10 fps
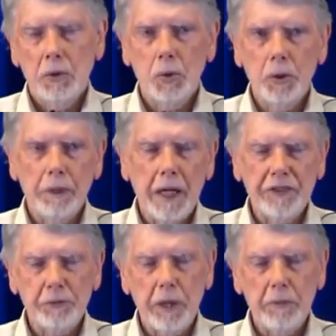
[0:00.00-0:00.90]
all the
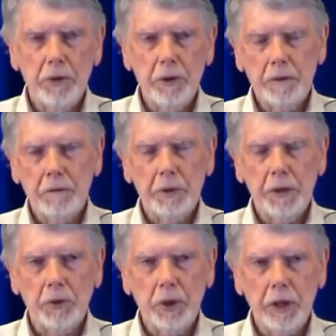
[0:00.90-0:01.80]
past memories of
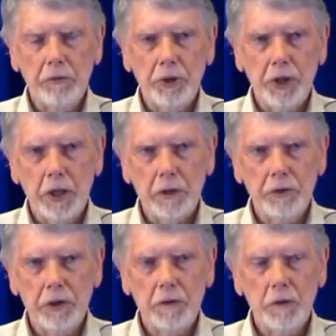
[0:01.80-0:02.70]
people and everything
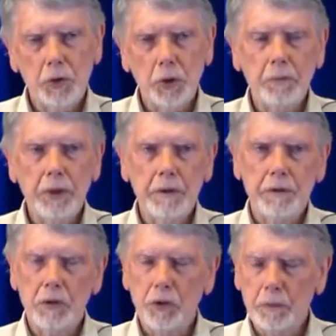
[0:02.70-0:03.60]
else. This is your
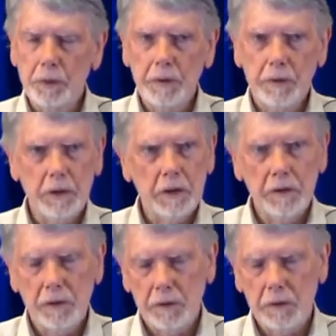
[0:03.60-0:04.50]
person. Your person
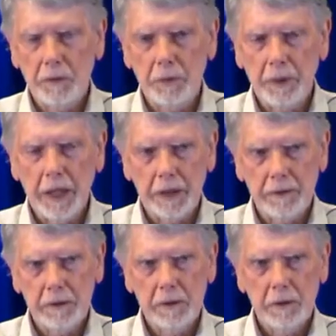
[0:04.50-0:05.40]
consists of the
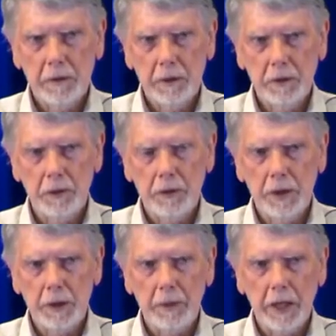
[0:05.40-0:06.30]
past that you
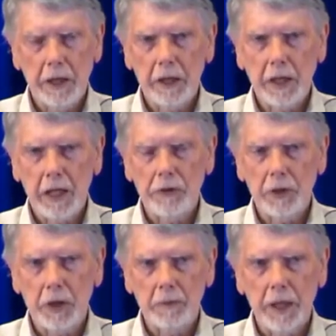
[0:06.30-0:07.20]
think about and can
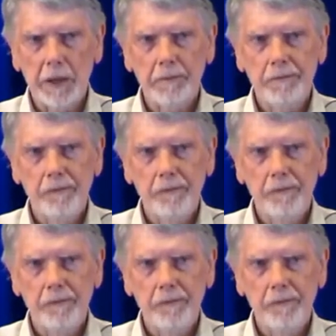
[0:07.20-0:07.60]
think about.